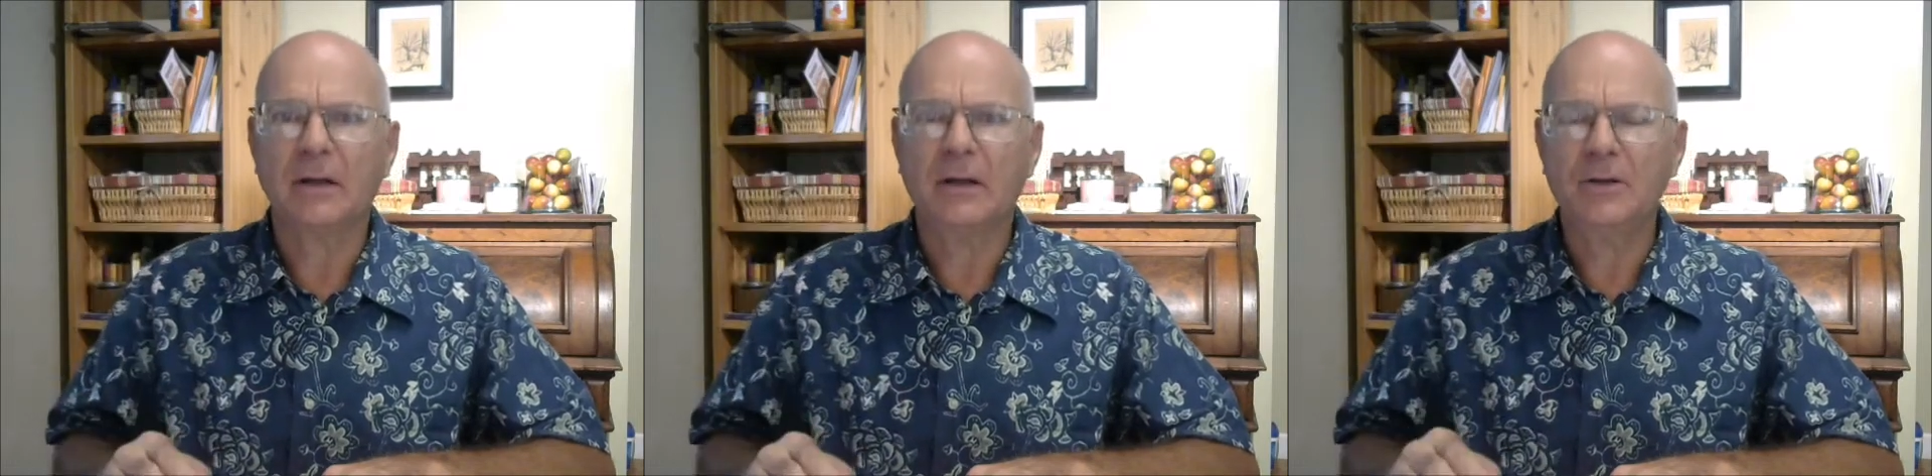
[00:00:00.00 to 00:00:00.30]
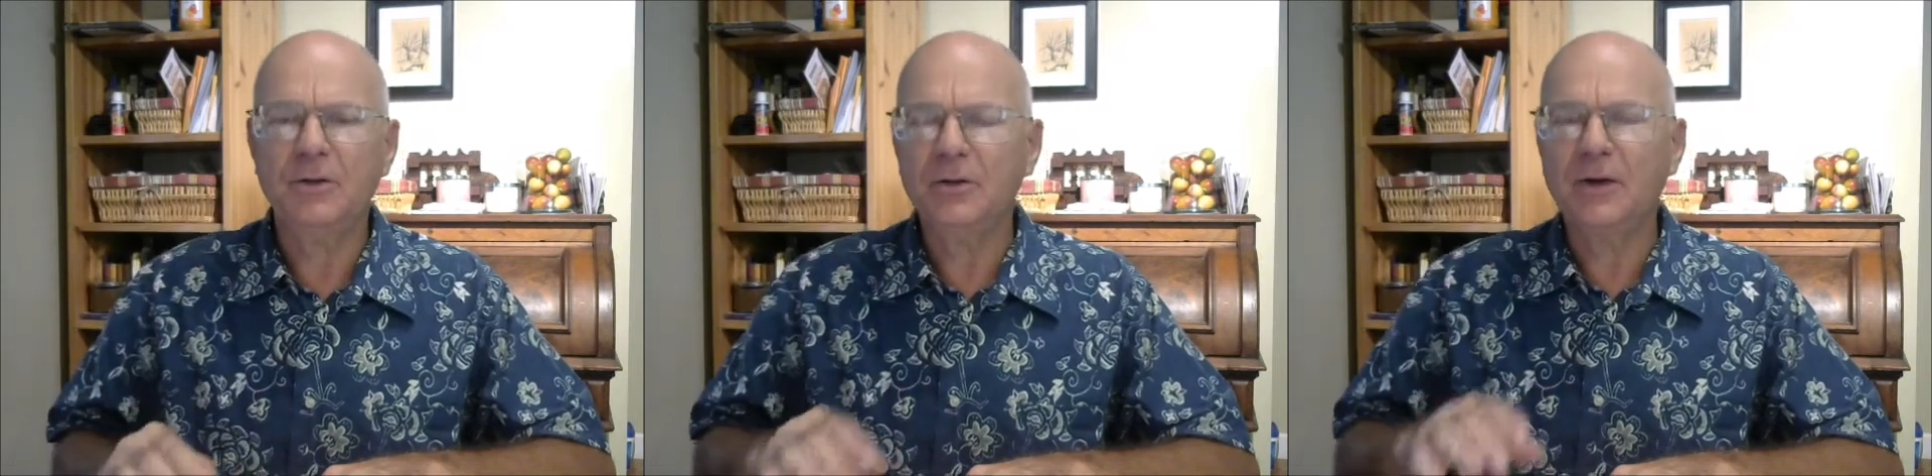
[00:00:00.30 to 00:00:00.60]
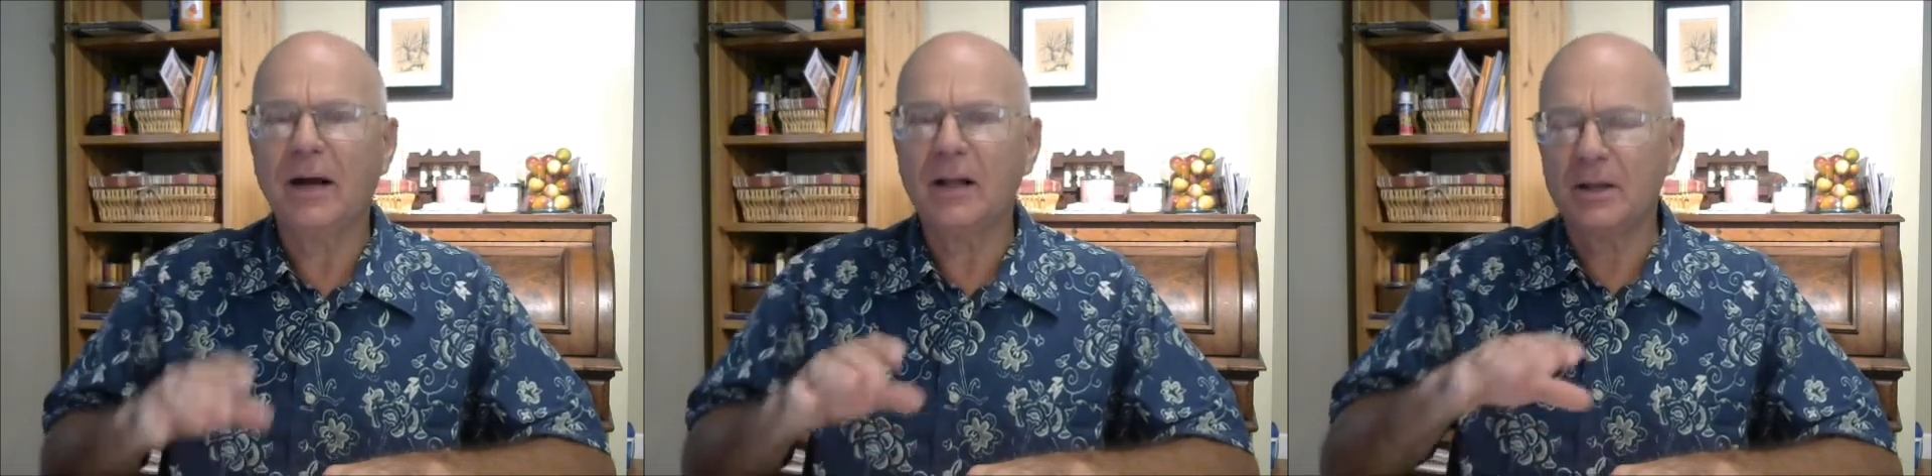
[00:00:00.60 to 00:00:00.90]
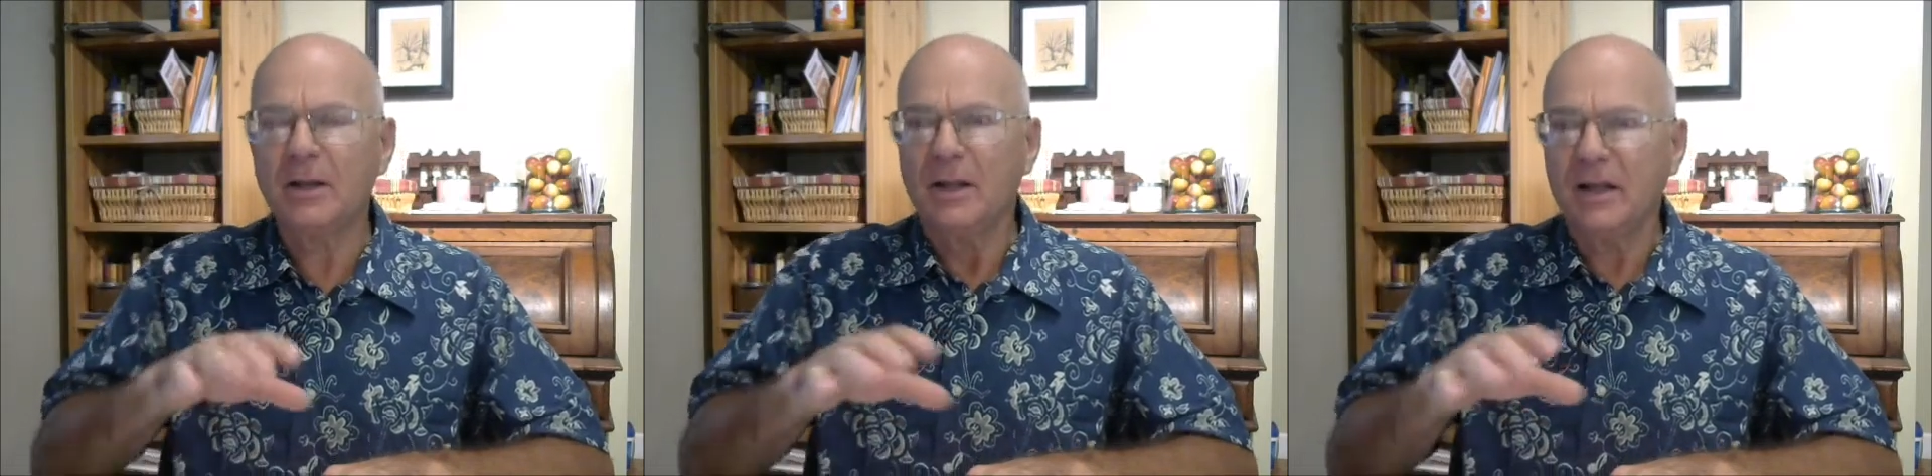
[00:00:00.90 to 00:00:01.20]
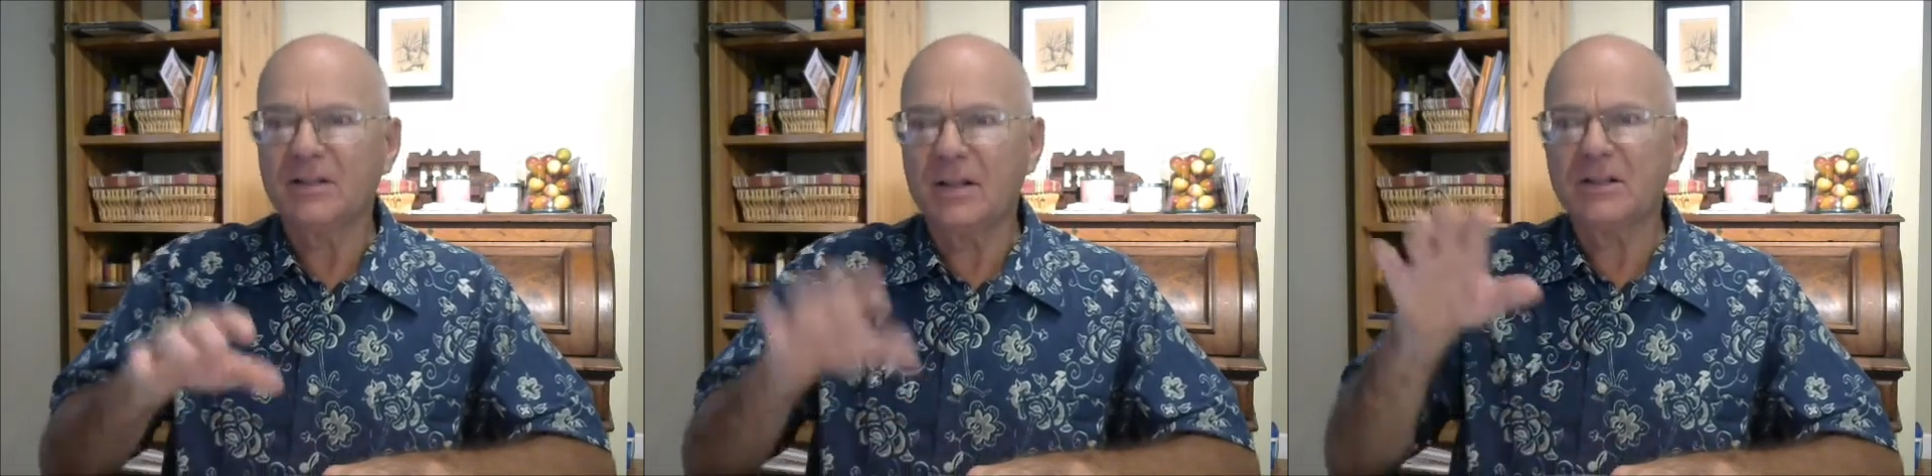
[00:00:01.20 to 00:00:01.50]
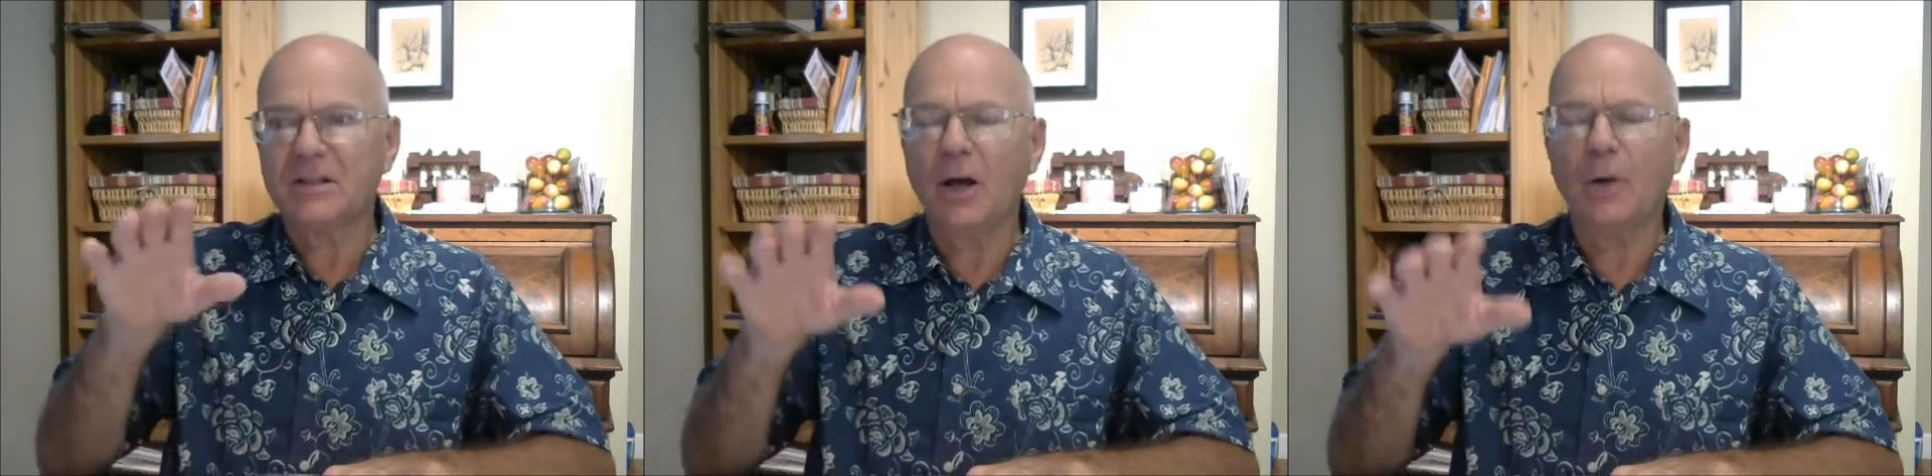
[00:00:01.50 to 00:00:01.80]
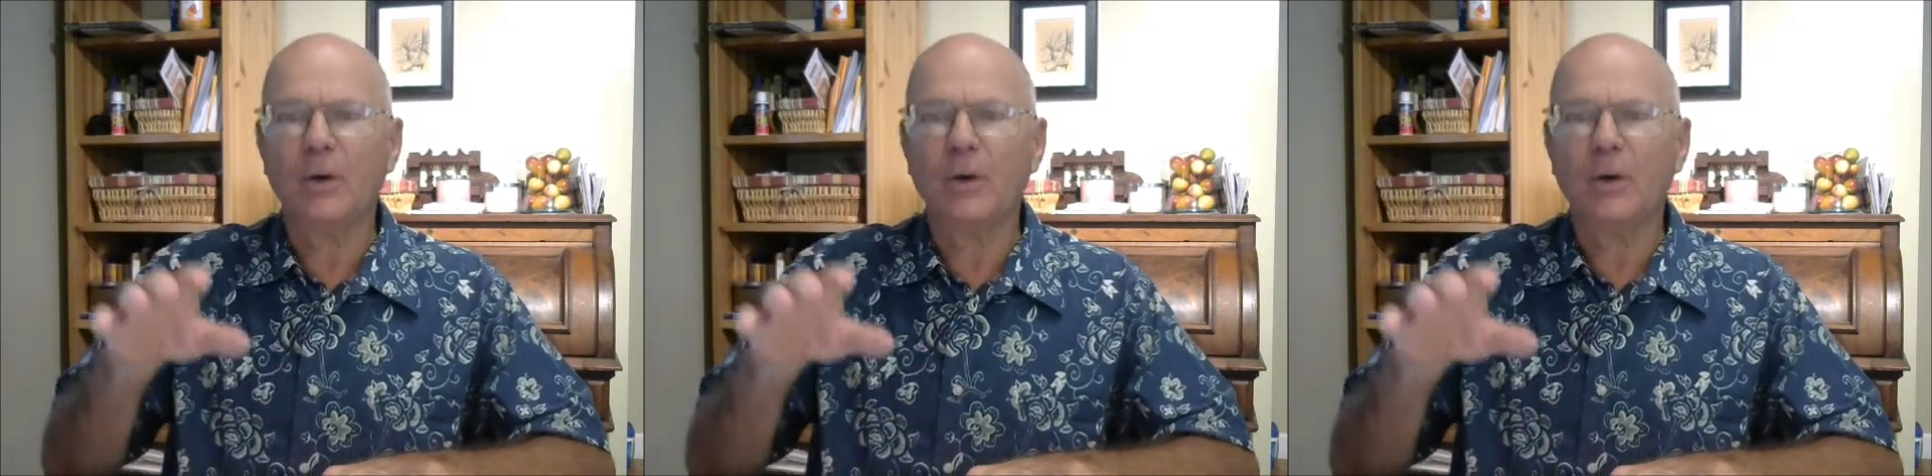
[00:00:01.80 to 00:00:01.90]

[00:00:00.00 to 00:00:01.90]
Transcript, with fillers: You, you got it. It's, it's go,